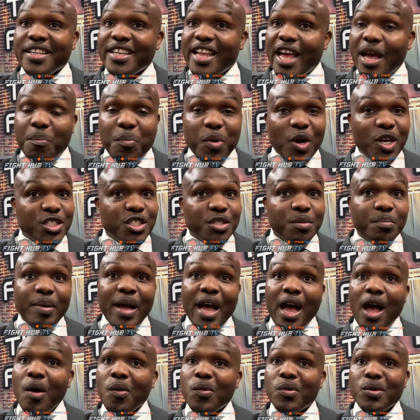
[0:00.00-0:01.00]
that punching
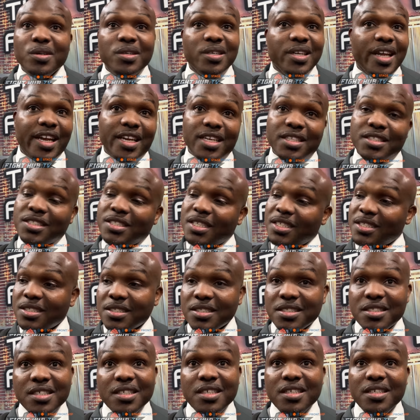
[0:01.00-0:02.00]
power, that
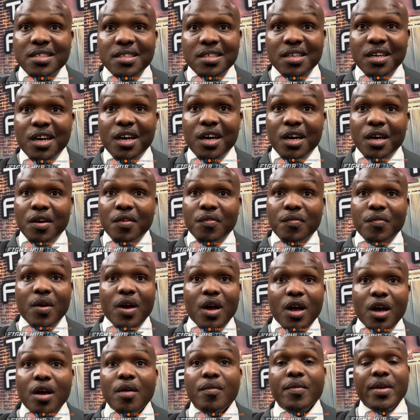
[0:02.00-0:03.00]
consistency
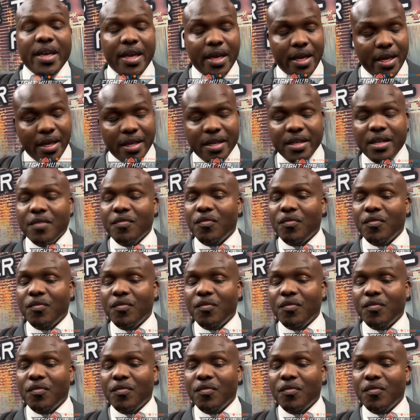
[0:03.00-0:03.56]
and the